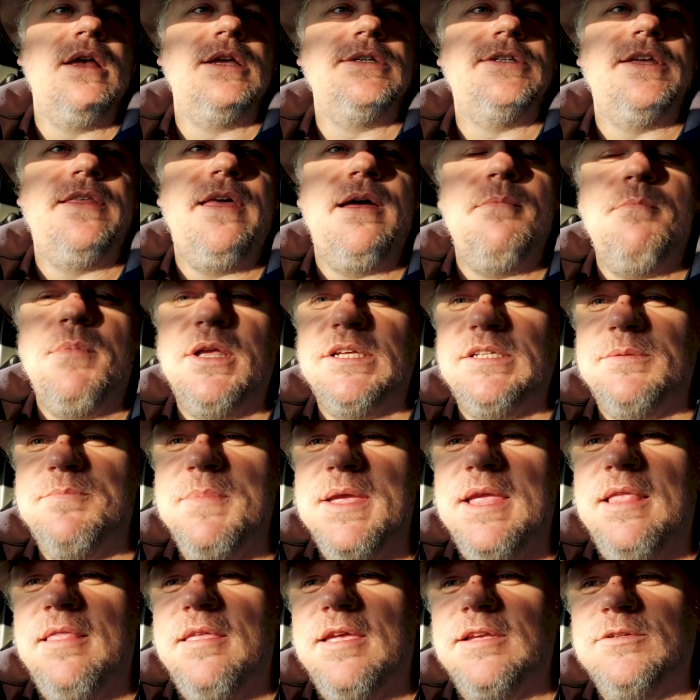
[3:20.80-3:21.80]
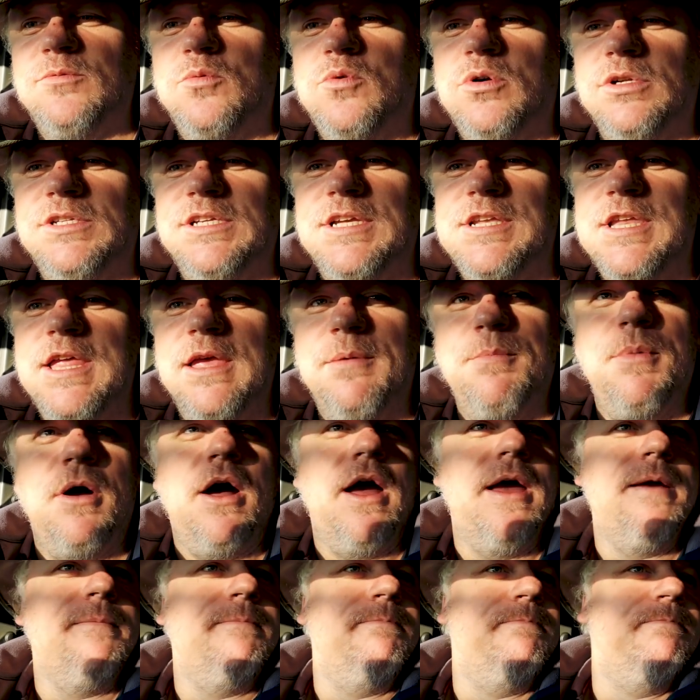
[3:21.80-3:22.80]
So that must mean there's water
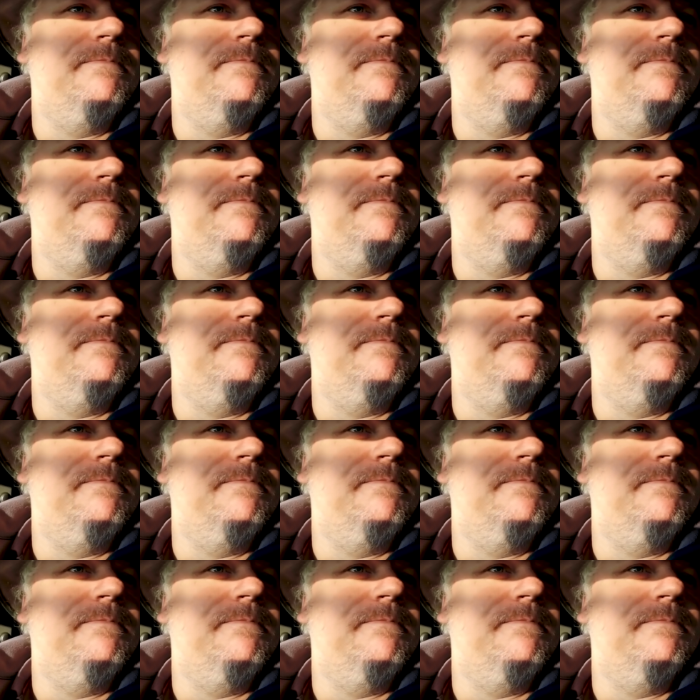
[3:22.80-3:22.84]
nearby.